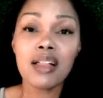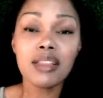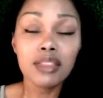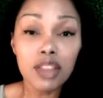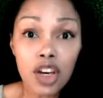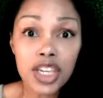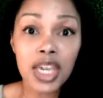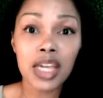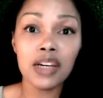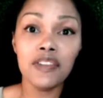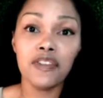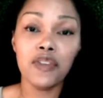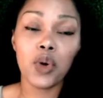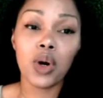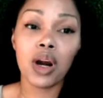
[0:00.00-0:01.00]
looking
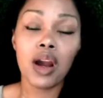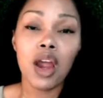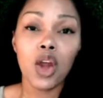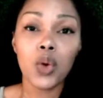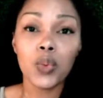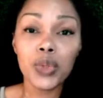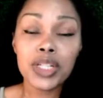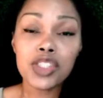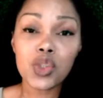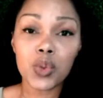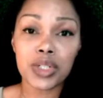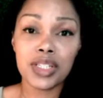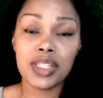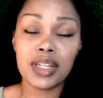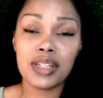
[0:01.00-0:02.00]
for
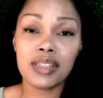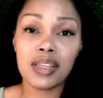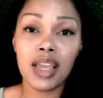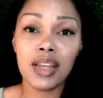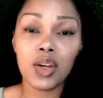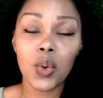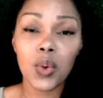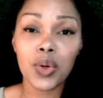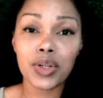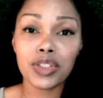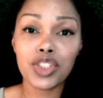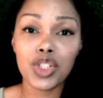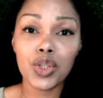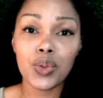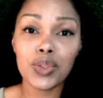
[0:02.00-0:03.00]
resources in order
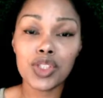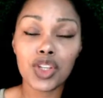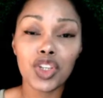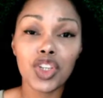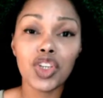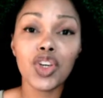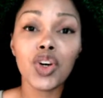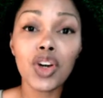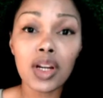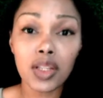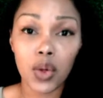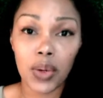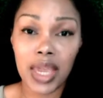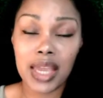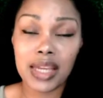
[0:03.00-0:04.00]
to secure a
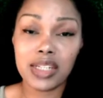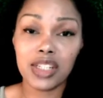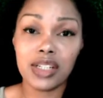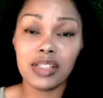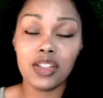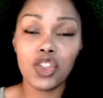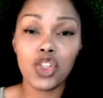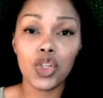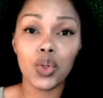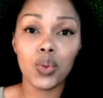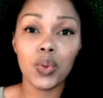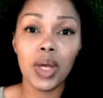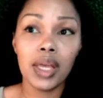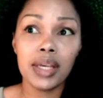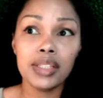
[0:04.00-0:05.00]
location,
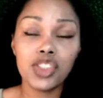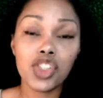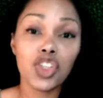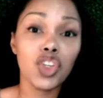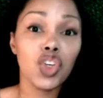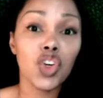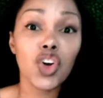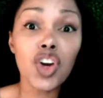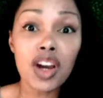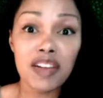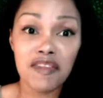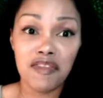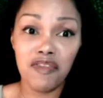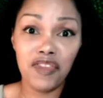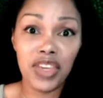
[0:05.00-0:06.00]
to secure
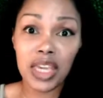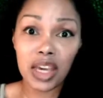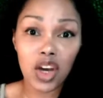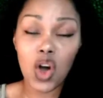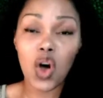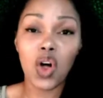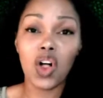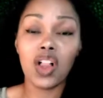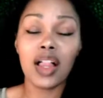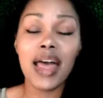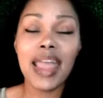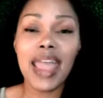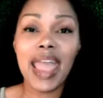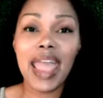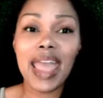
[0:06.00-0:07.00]
a vehicle,
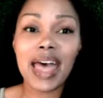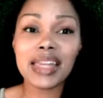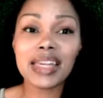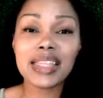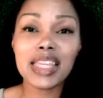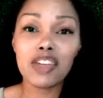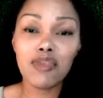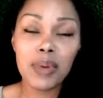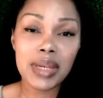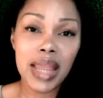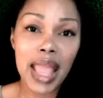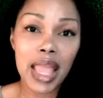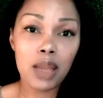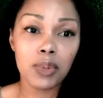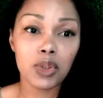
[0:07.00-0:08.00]
and they've been
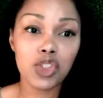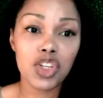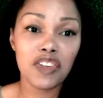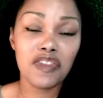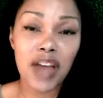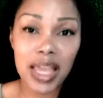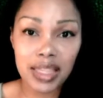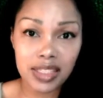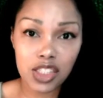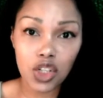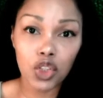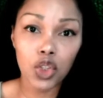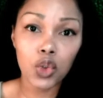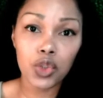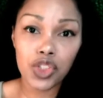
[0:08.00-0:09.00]
able to find the
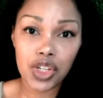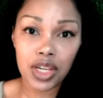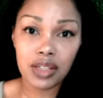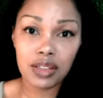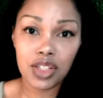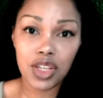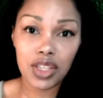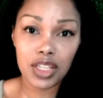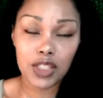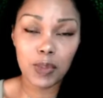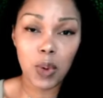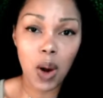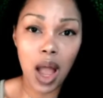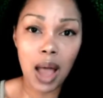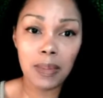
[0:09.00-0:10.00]
solution to these
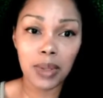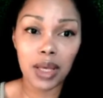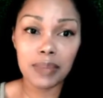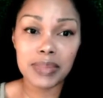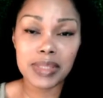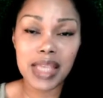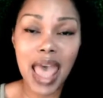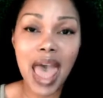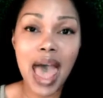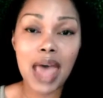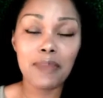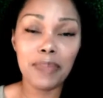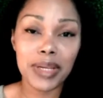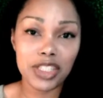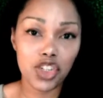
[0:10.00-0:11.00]
problems
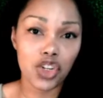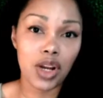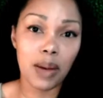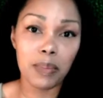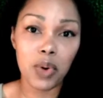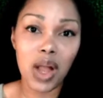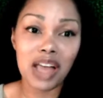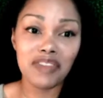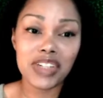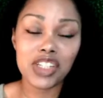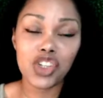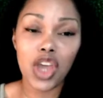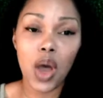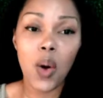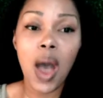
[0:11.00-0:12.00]
at Pitch Your Nonprofit
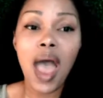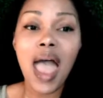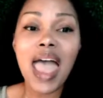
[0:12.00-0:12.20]
Show.